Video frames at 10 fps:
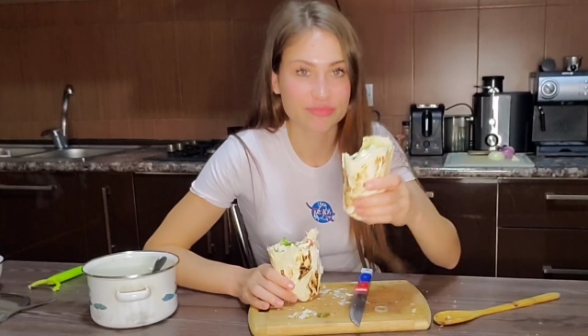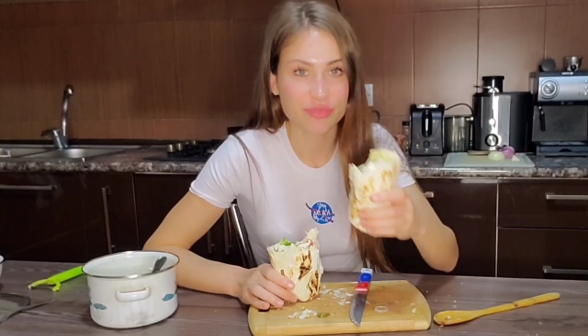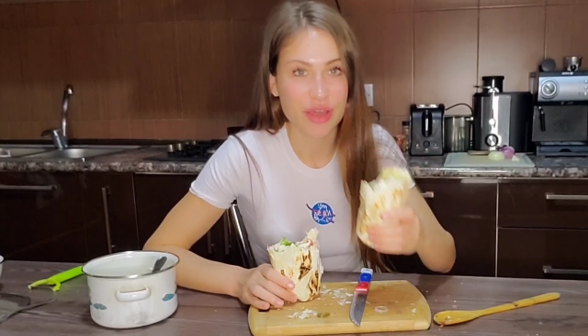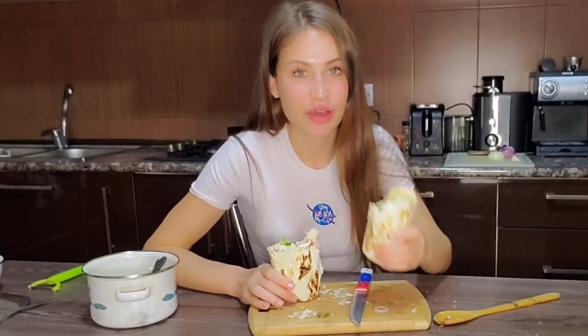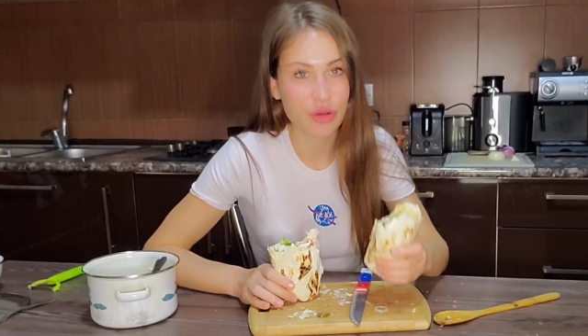I
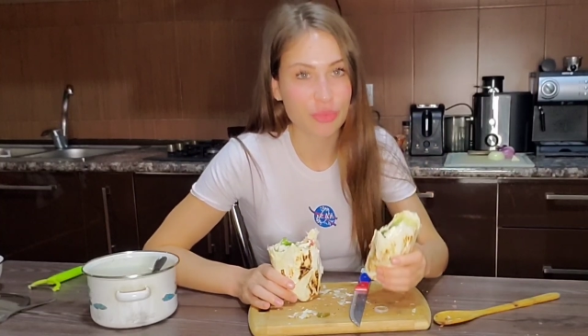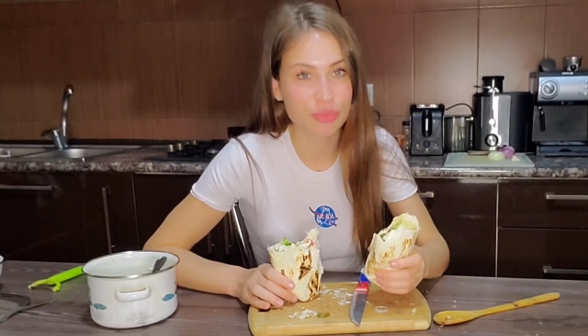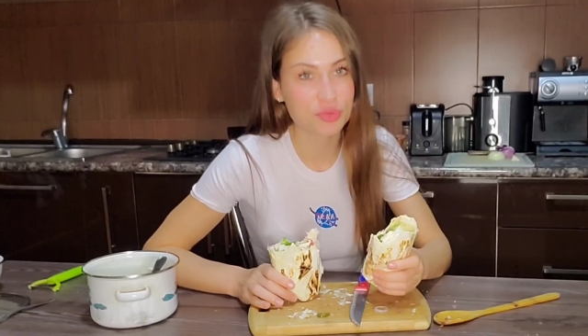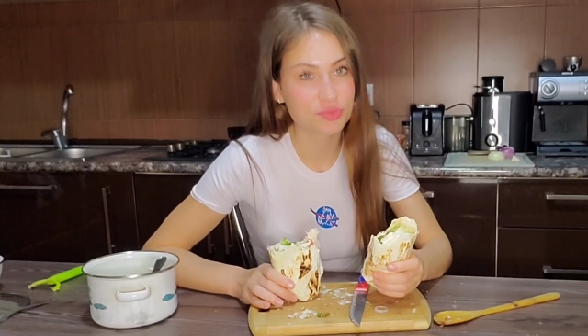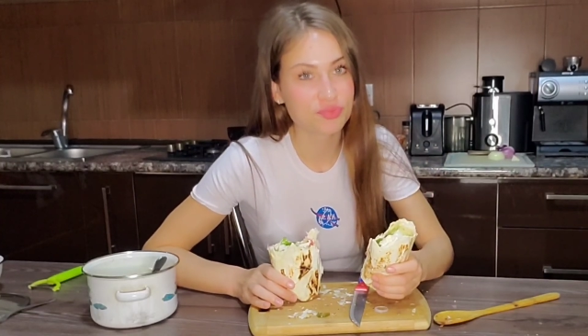hope
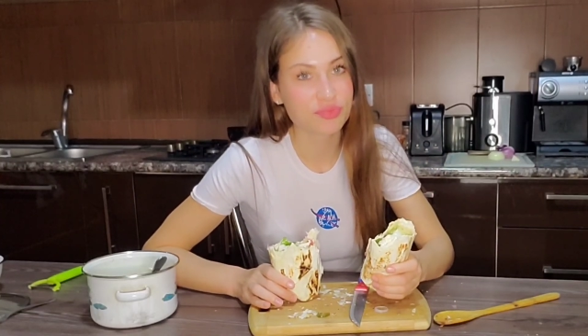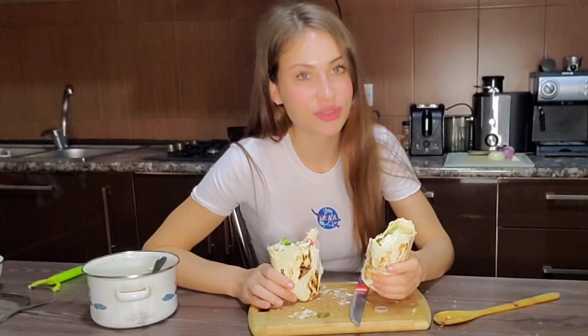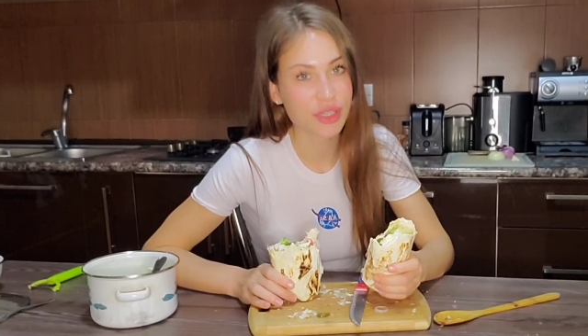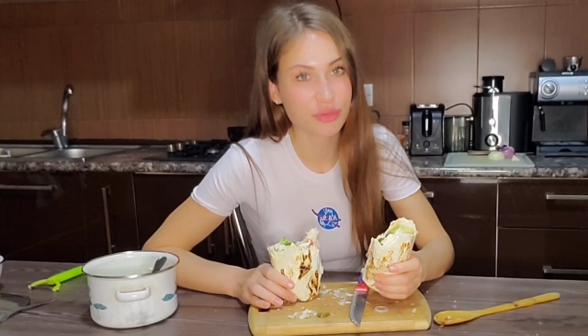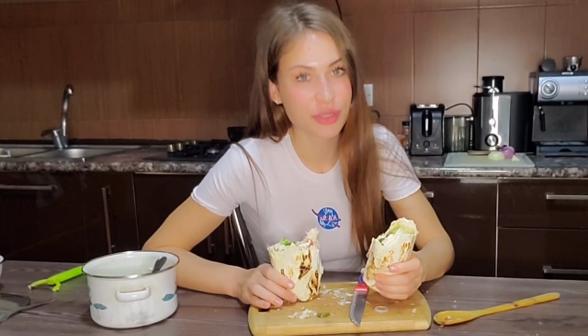the
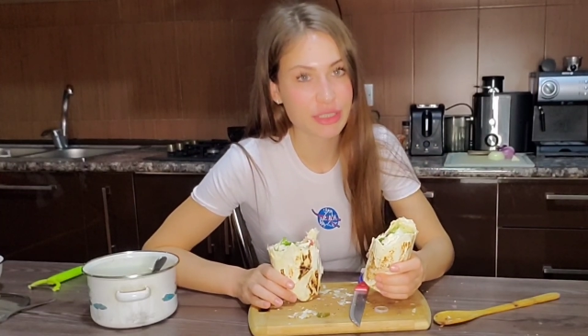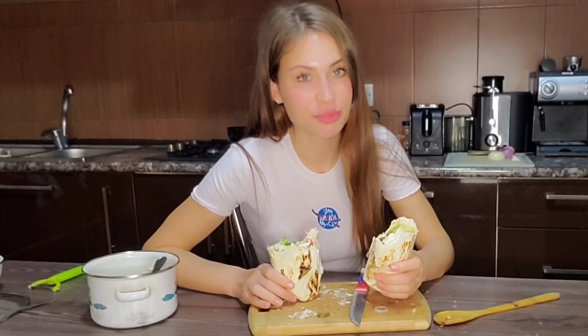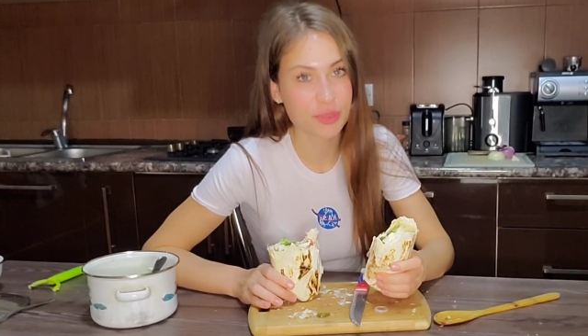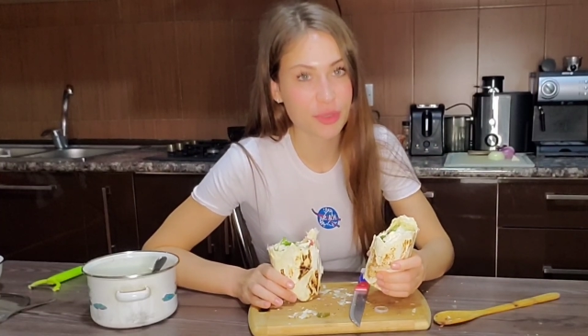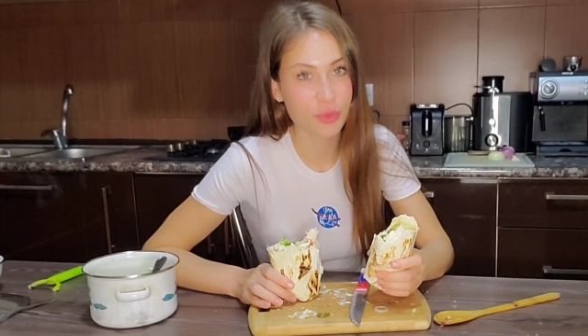
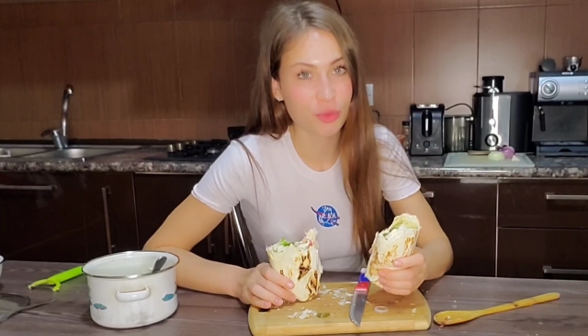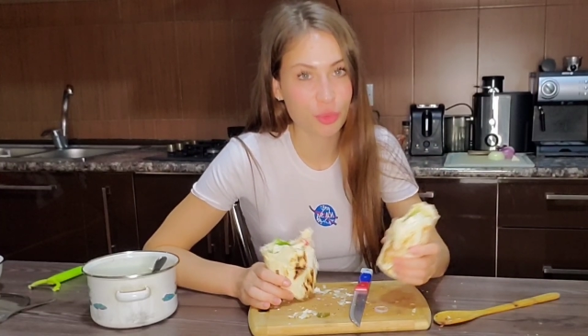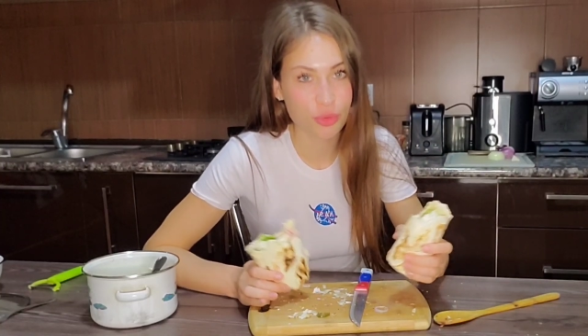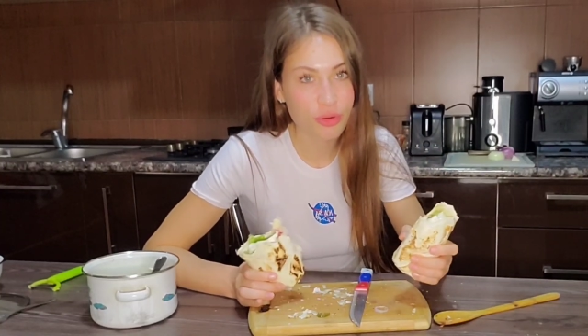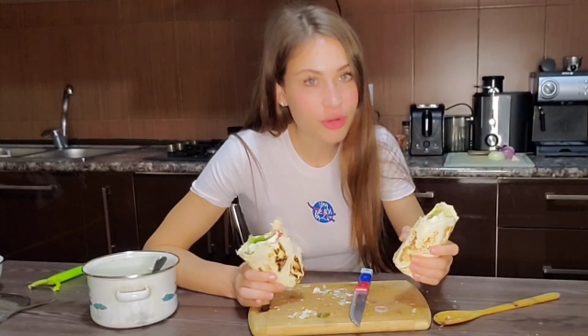recipe will
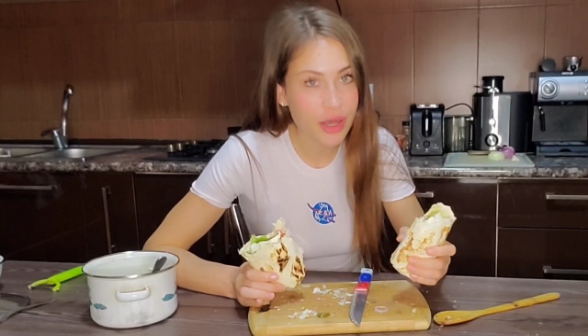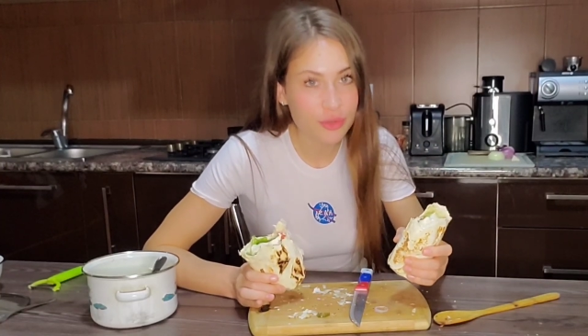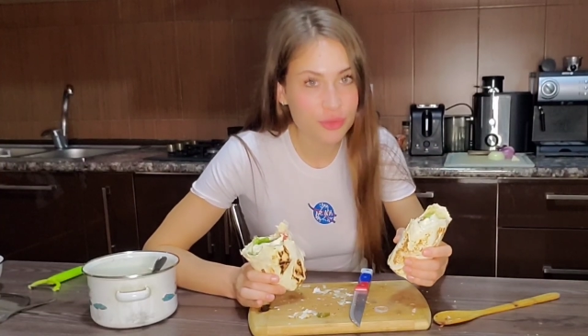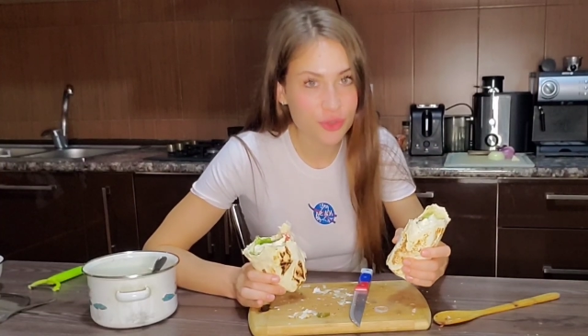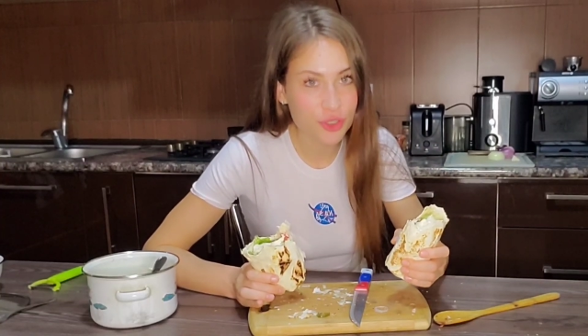work out
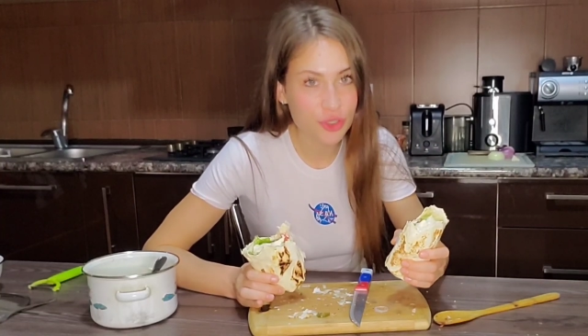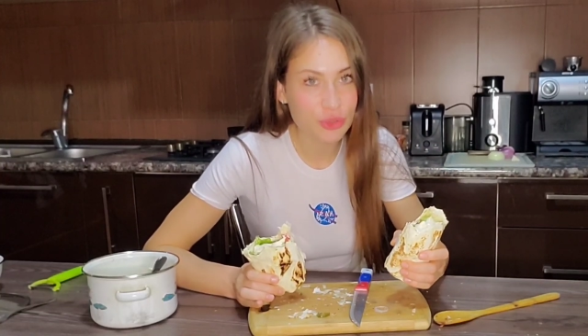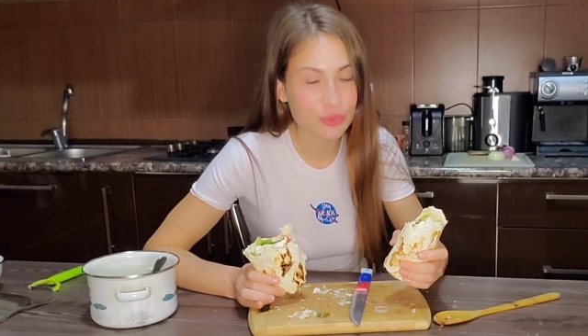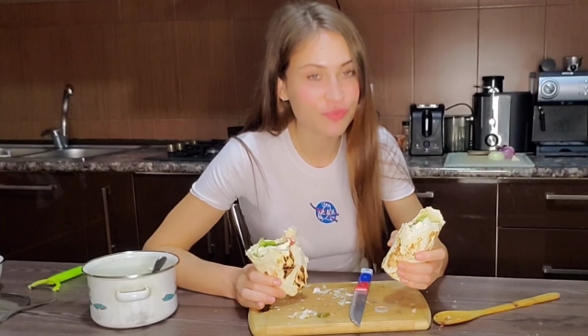for you.